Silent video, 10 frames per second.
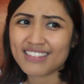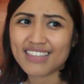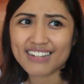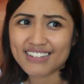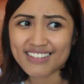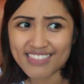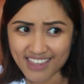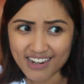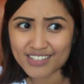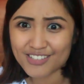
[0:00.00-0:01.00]
They're
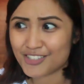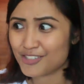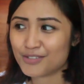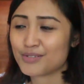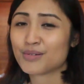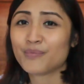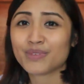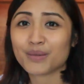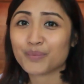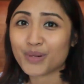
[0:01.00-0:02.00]
there to
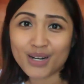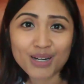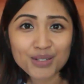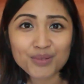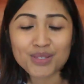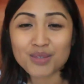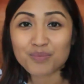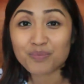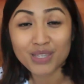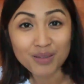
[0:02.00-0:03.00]
bond with
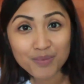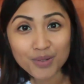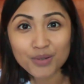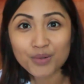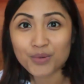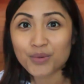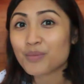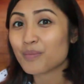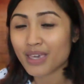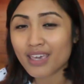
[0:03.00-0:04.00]
people
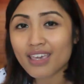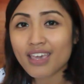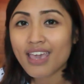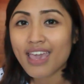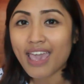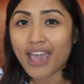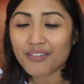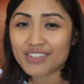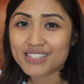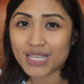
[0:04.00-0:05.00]
who may
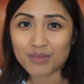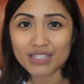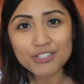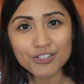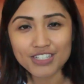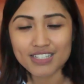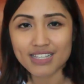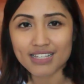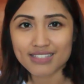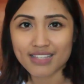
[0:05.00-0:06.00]
have the same interests
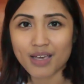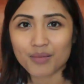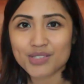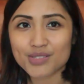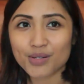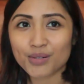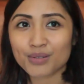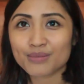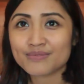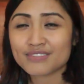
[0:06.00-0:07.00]
as them.
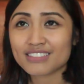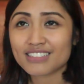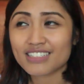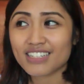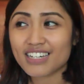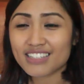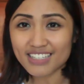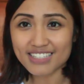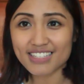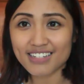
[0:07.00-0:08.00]
So I
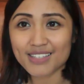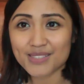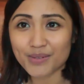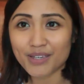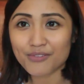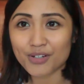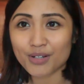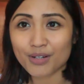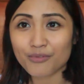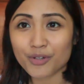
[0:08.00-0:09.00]
think it's a nice way
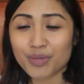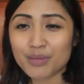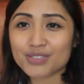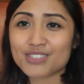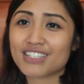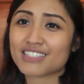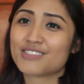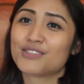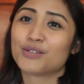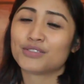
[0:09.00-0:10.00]
for people to get
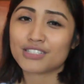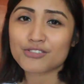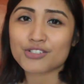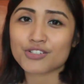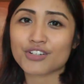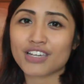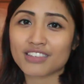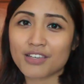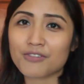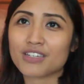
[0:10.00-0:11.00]
to know literature
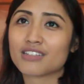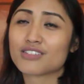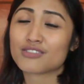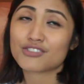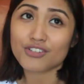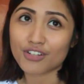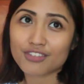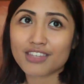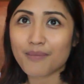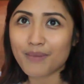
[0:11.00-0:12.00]
and love it. Sure,
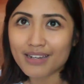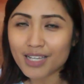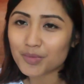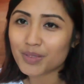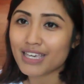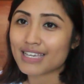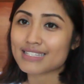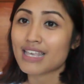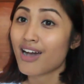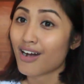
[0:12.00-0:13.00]
they may not be
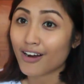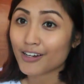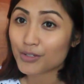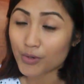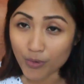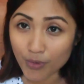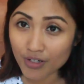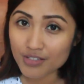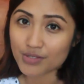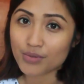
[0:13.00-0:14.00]
as
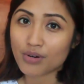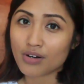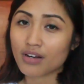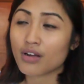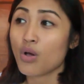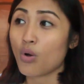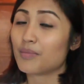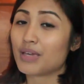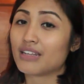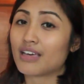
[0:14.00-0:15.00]
hardcore as you are,
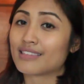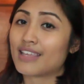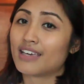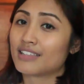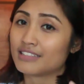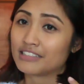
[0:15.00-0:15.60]
they may not like